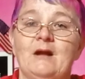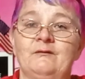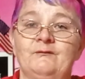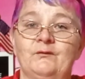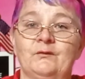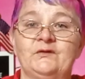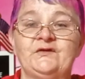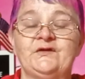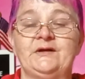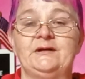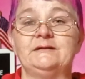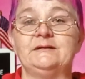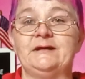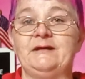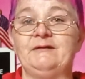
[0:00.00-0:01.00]

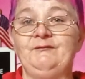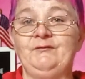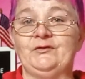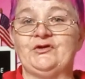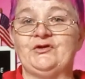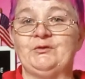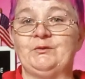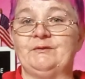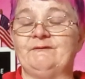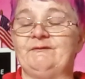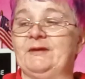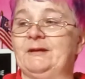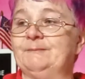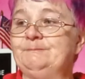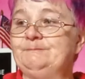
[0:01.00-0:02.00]
Unfortunately, for two
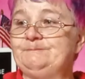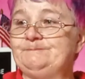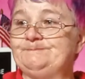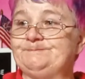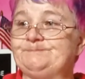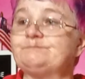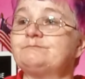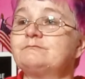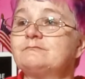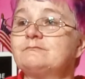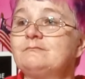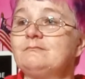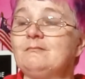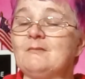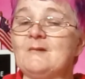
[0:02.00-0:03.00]
of them,
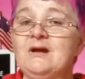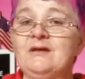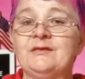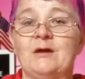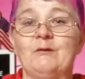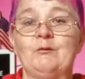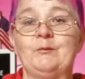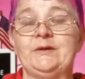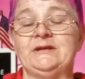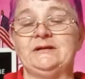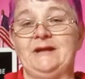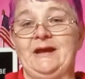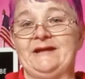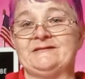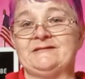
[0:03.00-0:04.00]
that will be
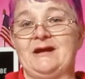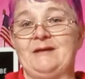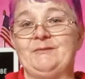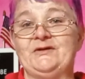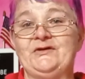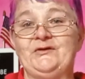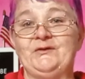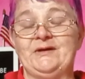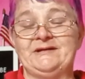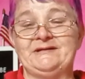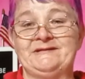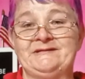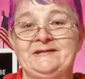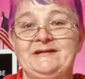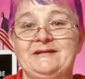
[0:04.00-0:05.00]
the last time that you get
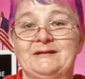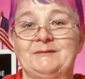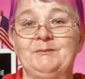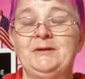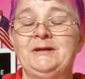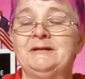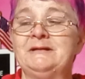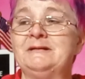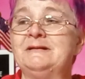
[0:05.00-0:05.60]
to see them.